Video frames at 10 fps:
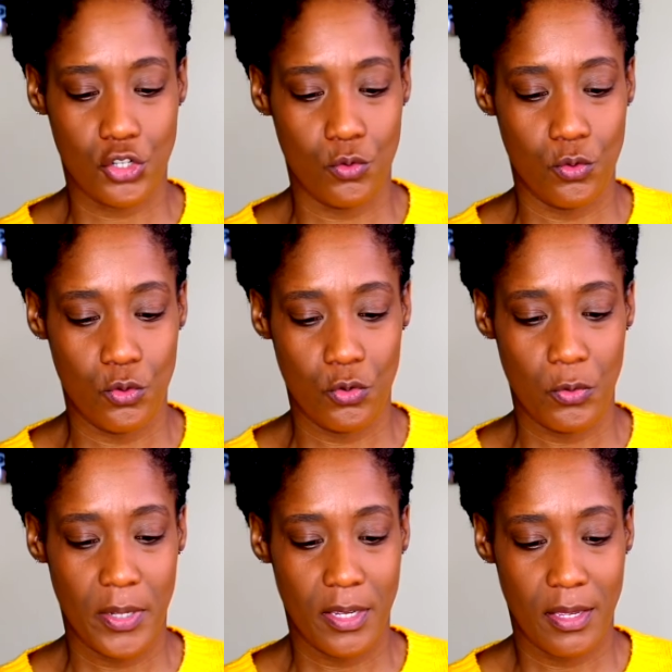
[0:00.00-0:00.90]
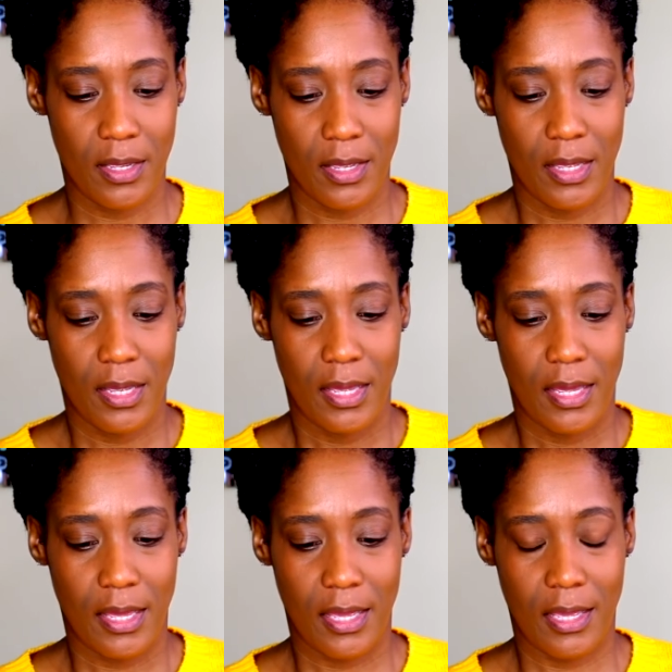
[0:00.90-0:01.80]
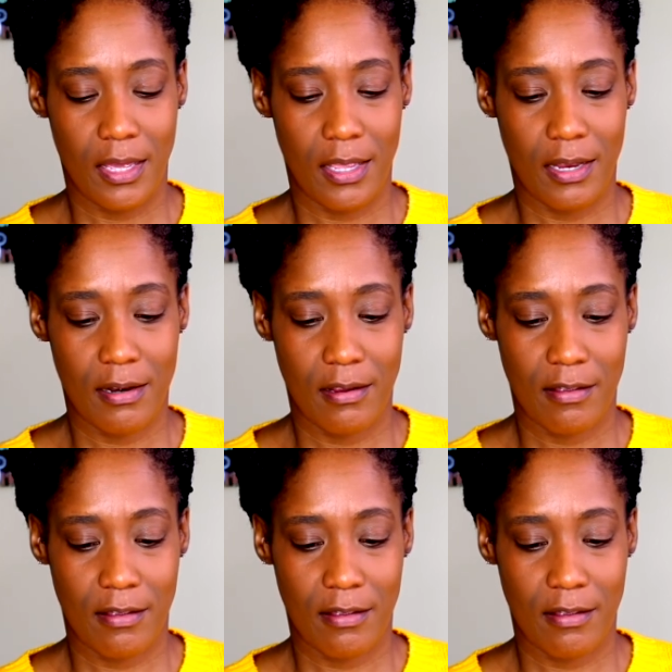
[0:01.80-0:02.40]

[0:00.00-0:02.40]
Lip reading: tube, and